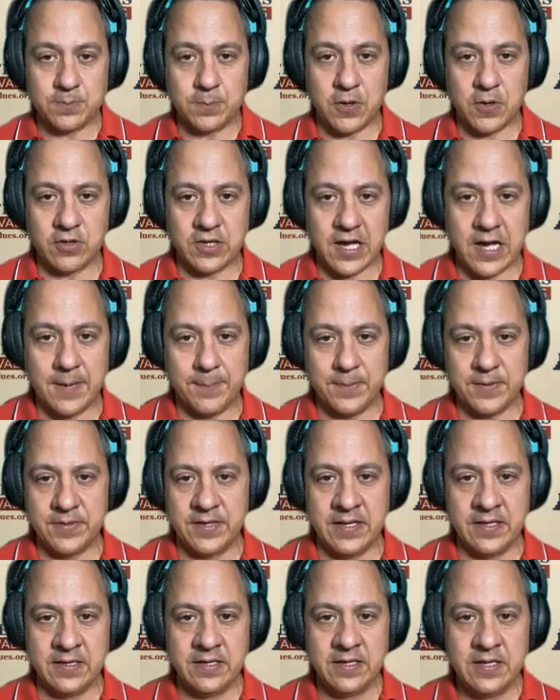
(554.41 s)
and she spoke
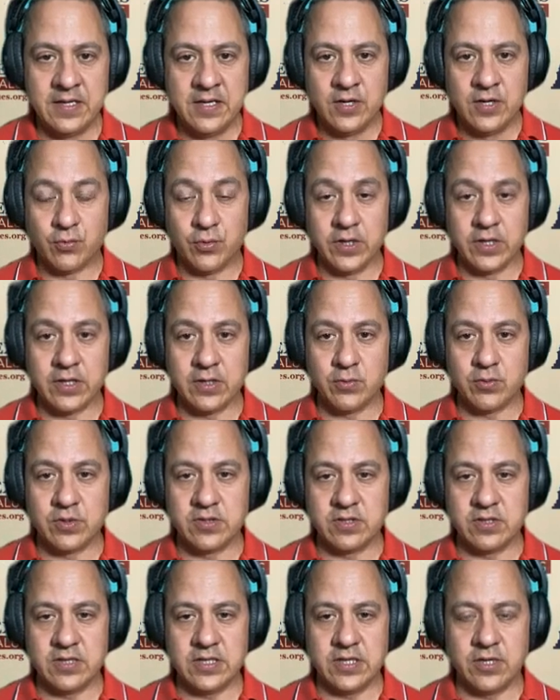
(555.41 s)
up, and then
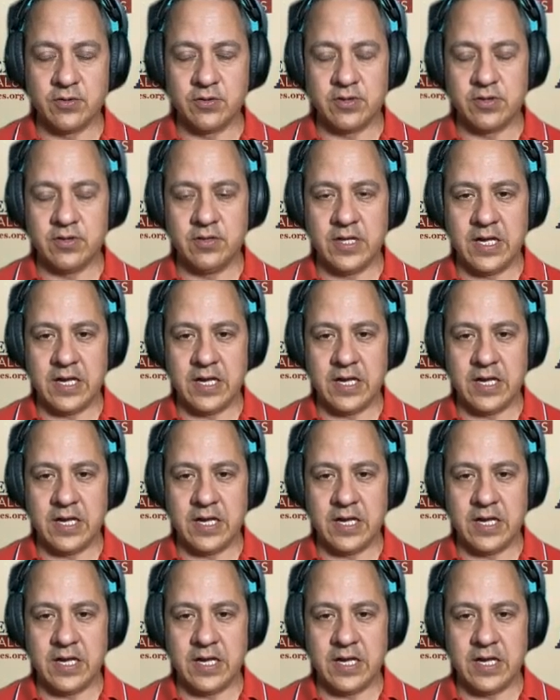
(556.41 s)
really was